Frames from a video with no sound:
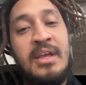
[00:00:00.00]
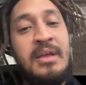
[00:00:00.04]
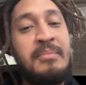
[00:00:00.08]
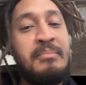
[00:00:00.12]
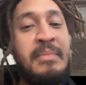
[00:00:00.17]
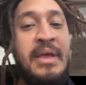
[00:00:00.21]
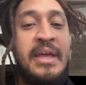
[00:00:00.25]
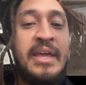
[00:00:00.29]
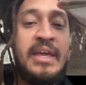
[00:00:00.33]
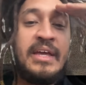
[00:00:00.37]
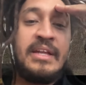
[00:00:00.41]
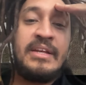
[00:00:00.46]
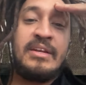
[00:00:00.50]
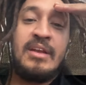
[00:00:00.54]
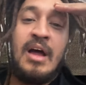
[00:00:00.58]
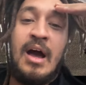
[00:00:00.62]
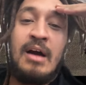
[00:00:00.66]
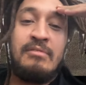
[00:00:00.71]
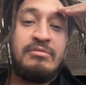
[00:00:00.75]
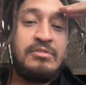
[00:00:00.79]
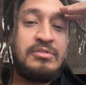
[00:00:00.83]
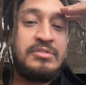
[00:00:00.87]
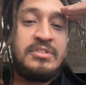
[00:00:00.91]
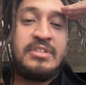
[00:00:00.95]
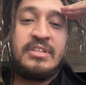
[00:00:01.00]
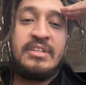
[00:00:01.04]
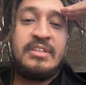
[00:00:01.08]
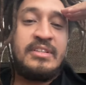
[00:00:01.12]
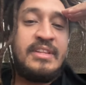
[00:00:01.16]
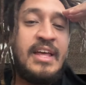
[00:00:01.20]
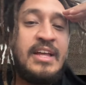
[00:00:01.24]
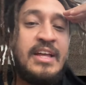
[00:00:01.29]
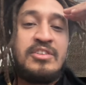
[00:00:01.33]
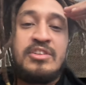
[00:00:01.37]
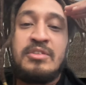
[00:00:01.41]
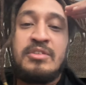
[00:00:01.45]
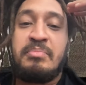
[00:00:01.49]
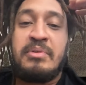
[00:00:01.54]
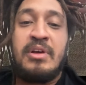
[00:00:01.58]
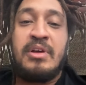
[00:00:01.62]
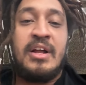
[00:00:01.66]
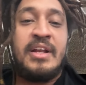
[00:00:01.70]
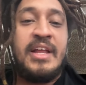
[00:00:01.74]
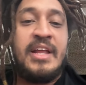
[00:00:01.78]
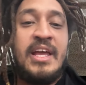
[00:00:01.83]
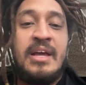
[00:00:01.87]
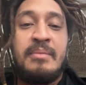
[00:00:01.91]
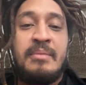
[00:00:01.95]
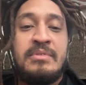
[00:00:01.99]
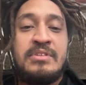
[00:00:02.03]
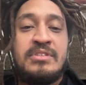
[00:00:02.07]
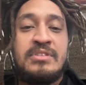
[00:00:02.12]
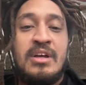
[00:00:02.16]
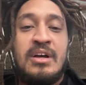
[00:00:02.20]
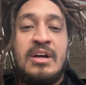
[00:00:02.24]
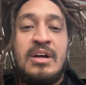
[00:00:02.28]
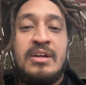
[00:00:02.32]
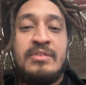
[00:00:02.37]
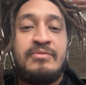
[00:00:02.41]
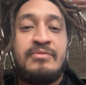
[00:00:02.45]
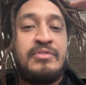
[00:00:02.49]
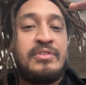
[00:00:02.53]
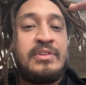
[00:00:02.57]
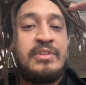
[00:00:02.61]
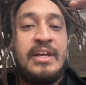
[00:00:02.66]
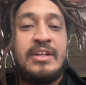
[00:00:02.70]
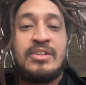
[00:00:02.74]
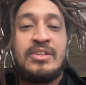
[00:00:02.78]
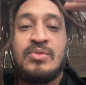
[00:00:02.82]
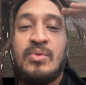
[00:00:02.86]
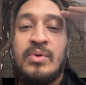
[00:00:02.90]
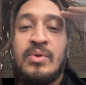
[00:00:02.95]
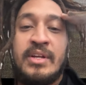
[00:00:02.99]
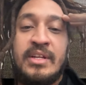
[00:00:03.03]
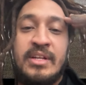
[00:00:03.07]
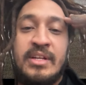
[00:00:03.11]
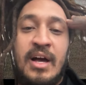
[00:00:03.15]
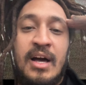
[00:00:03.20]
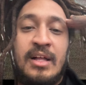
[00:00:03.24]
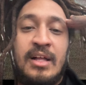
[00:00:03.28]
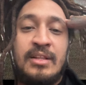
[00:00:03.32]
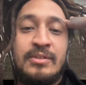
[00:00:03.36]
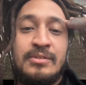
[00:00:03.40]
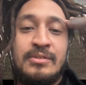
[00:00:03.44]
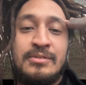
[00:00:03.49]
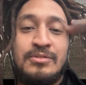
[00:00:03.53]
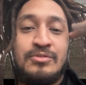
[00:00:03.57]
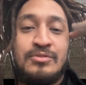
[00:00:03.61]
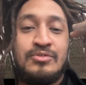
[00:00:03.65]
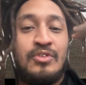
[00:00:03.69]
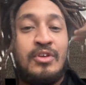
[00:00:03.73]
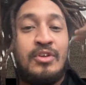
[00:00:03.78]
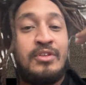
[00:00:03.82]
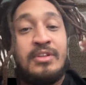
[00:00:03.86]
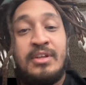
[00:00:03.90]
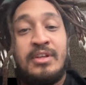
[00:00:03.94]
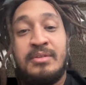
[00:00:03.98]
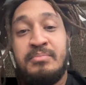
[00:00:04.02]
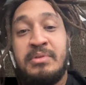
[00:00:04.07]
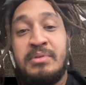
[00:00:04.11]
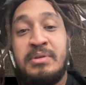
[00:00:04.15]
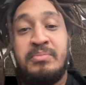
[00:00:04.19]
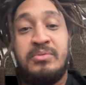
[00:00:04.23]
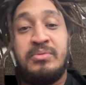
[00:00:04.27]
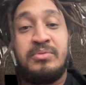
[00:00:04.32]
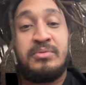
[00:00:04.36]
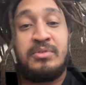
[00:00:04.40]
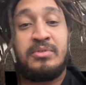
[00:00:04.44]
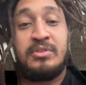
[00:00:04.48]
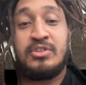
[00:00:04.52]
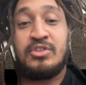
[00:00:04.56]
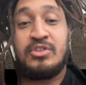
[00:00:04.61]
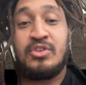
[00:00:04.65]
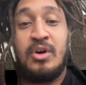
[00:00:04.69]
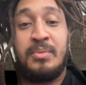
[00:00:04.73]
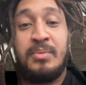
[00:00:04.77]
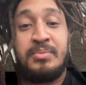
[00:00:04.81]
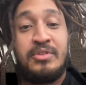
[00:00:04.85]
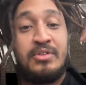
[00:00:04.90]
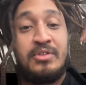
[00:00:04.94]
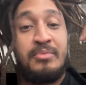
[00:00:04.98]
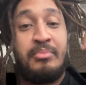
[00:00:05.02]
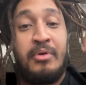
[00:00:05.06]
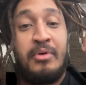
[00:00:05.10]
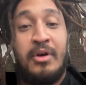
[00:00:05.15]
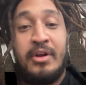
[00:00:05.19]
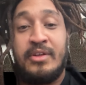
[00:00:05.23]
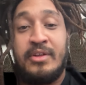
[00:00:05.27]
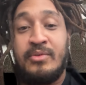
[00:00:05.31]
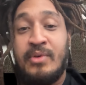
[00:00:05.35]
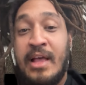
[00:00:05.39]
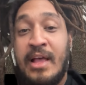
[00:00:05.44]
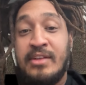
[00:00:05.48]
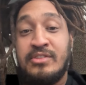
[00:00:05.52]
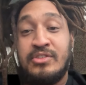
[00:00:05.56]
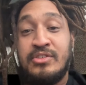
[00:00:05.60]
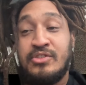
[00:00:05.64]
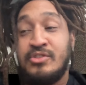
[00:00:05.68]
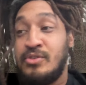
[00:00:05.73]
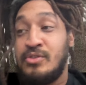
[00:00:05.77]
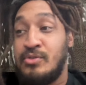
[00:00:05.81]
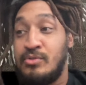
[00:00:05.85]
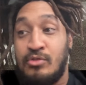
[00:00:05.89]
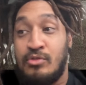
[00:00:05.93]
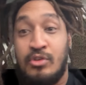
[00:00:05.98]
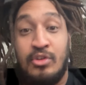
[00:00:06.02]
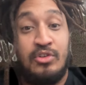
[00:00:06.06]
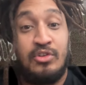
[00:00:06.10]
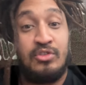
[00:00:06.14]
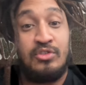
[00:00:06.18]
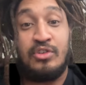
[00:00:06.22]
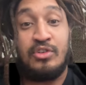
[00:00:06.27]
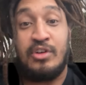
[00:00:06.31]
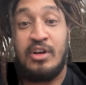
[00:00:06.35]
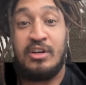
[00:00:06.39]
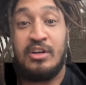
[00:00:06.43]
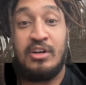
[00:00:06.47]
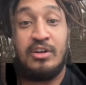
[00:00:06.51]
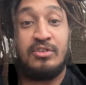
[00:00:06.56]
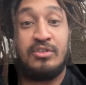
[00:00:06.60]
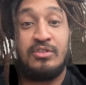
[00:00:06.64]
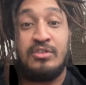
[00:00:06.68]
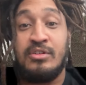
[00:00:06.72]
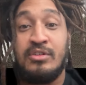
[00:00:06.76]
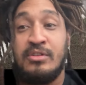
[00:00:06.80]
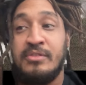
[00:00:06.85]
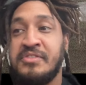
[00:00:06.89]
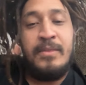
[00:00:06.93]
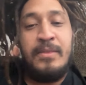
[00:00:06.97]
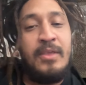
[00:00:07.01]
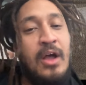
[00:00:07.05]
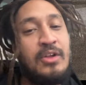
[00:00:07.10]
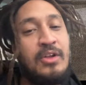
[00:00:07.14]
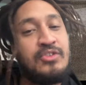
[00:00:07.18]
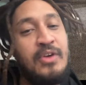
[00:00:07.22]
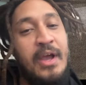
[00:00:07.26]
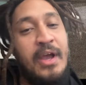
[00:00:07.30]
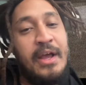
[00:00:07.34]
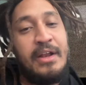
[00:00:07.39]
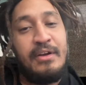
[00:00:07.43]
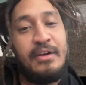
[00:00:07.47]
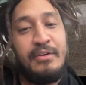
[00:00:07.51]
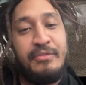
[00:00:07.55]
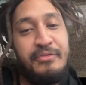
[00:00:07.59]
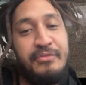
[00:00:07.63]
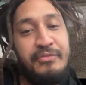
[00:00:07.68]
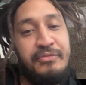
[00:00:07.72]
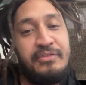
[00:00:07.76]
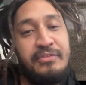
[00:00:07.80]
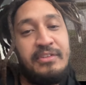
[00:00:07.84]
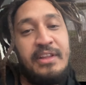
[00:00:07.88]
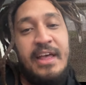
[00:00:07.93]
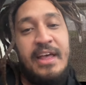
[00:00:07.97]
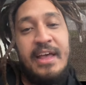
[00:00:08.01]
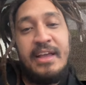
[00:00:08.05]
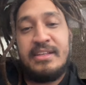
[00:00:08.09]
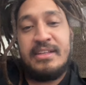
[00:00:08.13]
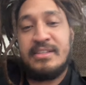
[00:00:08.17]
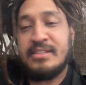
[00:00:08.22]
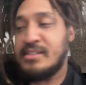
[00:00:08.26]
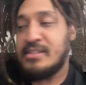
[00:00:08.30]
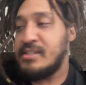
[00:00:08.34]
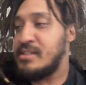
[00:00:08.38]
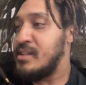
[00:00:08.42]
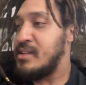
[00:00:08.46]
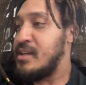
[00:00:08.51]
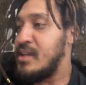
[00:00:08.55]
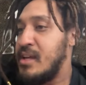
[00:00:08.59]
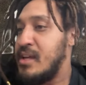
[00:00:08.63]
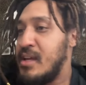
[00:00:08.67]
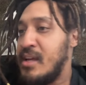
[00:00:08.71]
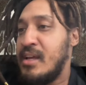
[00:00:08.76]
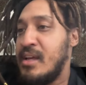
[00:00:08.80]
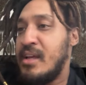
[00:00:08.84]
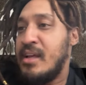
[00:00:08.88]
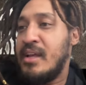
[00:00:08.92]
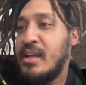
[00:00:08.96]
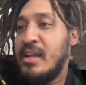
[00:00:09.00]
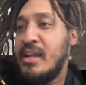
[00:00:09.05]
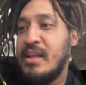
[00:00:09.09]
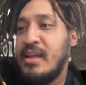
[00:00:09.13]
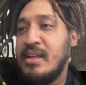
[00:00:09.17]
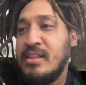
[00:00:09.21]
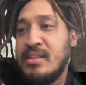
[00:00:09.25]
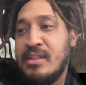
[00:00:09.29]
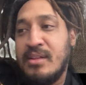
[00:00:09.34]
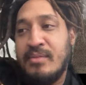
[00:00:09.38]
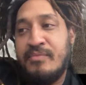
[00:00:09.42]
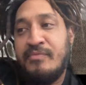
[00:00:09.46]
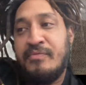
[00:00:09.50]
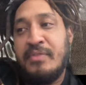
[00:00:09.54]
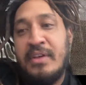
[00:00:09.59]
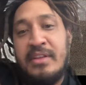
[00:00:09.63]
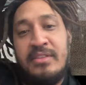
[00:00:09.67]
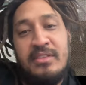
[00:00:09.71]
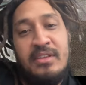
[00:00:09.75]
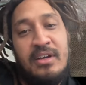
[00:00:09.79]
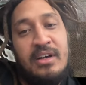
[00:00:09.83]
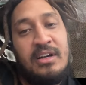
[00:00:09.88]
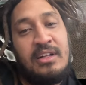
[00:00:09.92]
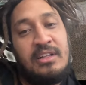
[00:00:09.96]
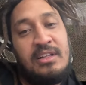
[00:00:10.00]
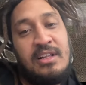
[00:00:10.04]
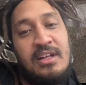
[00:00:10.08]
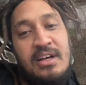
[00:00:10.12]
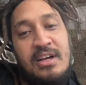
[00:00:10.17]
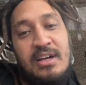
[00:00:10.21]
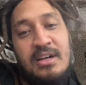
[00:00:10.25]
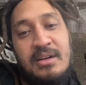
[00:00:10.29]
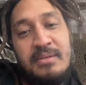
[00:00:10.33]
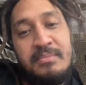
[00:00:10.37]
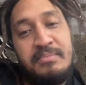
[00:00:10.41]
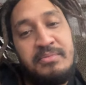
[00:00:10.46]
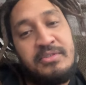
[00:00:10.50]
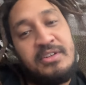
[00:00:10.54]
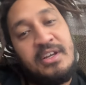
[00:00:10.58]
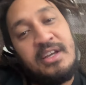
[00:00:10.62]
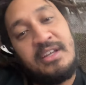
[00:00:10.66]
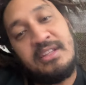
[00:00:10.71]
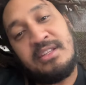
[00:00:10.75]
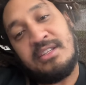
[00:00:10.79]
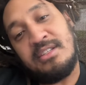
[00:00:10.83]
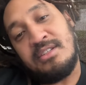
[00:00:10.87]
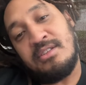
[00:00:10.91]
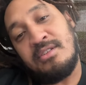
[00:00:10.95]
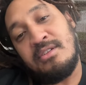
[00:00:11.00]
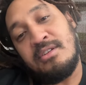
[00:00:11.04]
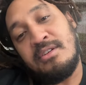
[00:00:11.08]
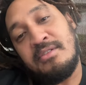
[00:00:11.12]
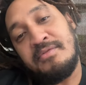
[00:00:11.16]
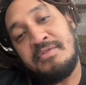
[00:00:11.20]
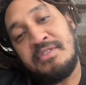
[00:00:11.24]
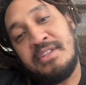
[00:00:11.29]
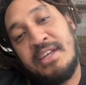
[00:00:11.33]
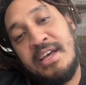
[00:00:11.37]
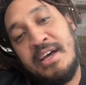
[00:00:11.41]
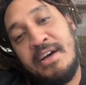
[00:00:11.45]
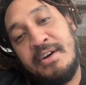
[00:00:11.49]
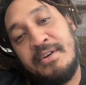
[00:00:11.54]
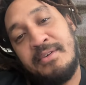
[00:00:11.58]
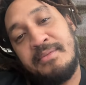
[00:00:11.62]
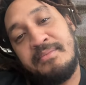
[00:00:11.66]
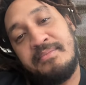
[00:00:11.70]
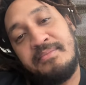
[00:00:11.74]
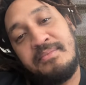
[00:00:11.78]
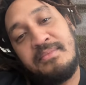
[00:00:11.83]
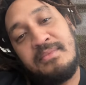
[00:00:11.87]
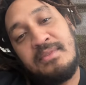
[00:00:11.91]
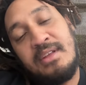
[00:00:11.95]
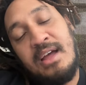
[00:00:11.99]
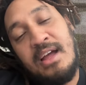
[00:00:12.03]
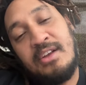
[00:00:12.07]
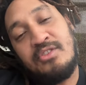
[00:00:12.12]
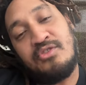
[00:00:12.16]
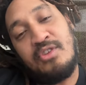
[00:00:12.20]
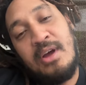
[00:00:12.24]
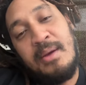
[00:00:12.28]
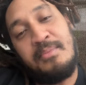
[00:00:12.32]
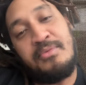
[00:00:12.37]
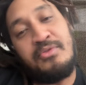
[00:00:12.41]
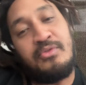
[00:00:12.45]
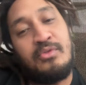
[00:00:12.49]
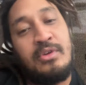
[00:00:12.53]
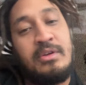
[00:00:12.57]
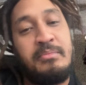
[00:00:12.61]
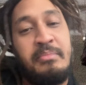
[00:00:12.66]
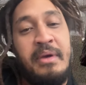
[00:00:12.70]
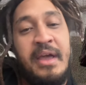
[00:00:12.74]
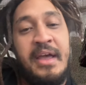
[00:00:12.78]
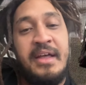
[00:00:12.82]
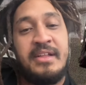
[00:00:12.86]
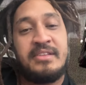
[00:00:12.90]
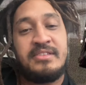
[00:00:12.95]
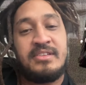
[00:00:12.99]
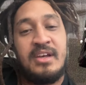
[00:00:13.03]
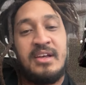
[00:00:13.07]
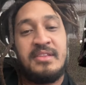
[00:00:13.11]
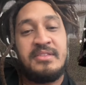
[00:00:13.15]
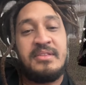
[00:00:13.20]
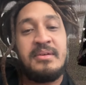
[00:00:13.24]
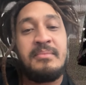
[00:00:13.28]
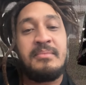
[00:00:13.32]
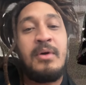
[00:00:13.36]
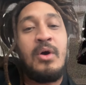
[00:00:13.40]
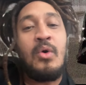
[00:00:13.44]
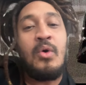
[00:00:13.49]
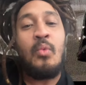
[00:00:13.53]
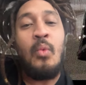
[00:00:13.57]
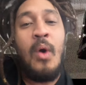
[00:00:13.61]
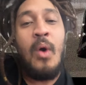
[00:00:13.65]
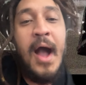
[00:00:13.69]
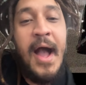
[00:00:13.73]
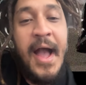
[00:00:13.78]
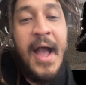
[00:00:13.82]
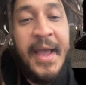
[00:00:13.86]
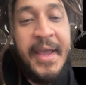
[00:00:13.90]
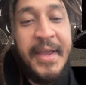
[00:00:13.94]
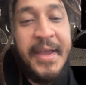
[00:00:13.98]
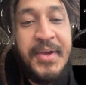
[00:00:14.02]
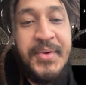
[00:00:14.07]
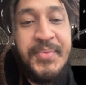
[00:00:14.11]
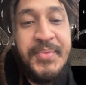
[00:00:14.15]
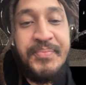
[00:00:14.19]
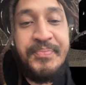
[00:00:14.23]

make it novelty. That should be on Amazon for like $20. And then people show up to the party as a joke. Hey, look, I got hooves. Y'all trying to flex in the in the club? Check these hooves out. I dropped three bands on them. Why?